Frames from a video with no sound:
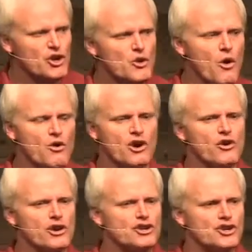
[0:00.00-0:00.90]
You won't
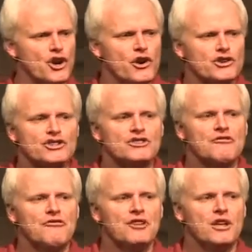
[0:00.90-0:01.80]
go to church to
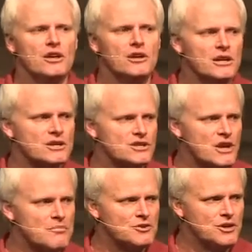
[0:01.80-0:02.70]
feel
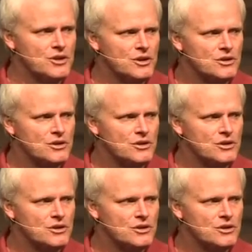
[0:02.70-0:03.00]
accepted.